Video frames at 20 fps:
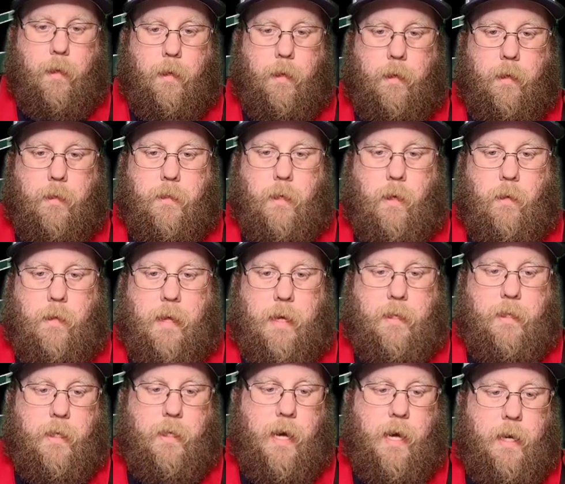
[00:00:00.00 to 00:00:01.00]
So that's
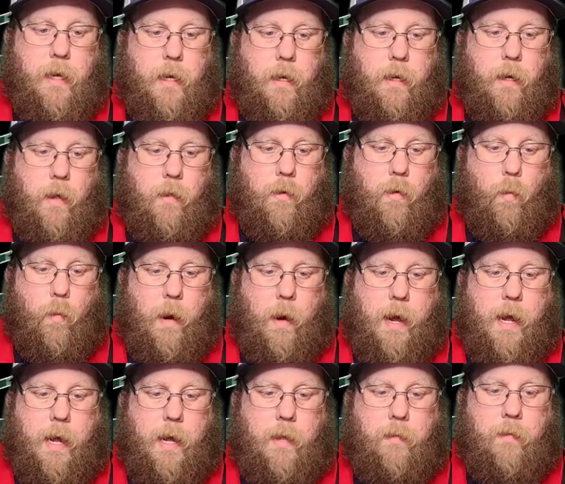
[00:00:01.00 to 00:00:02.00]
yet another
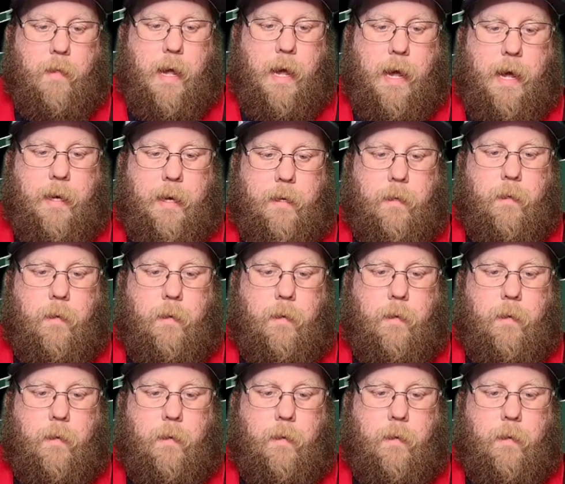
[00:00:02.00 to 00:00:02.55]
way that